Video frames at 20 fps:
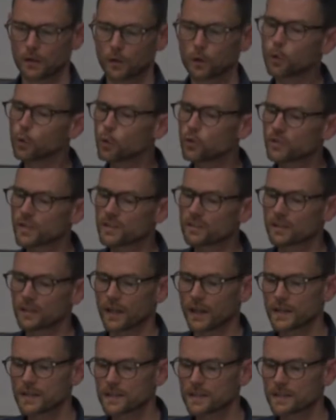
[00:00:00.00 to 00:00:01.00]
who since the
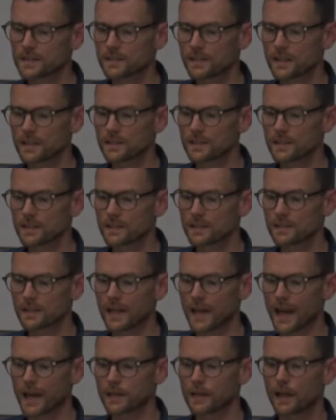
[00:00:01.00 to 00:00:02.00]
1960s
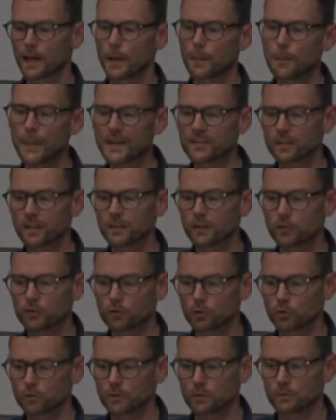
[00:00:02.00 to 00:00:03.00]
had
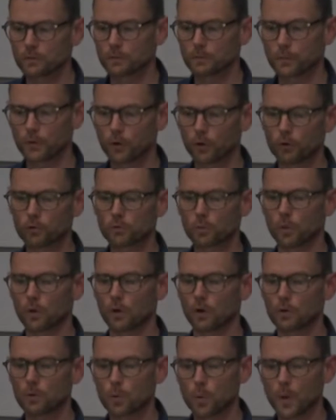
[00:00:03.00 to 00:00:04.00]
misunderstood the
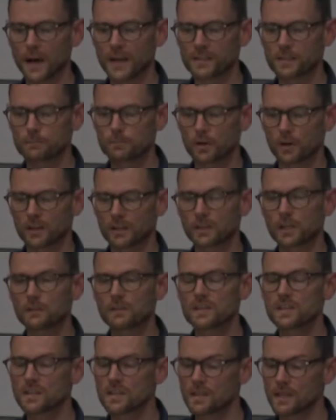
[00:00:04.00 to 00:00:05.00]
post-war wage
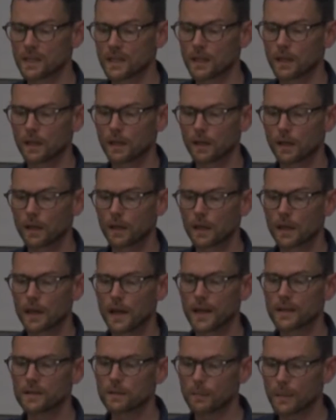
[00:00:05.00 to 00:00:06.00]
productivity deal
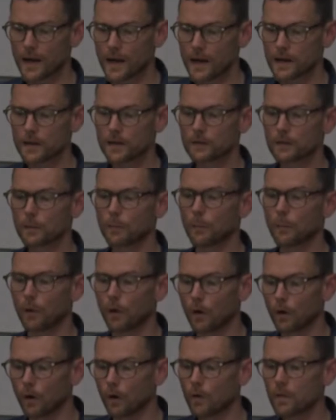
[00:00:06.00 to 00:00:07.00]
and demanded
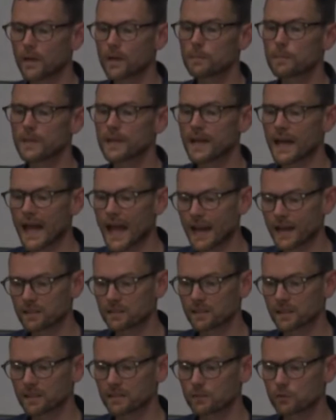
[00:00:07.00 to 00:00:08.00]
more than mere
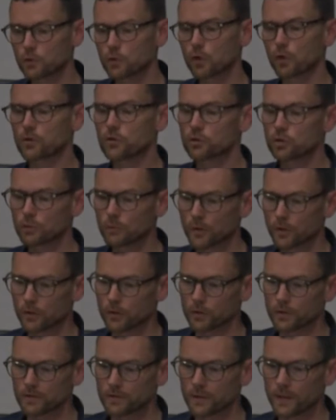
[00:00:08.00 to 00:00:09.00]
access to consumer
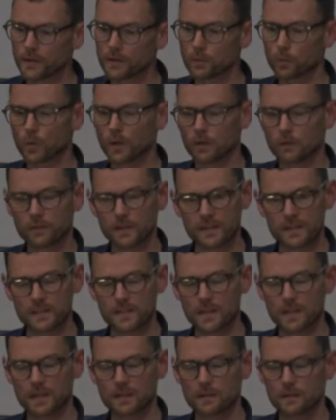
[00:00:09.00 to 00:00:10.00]
goods and the welfare
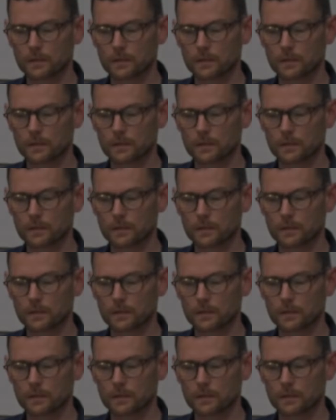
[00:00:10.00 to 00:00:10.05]
state.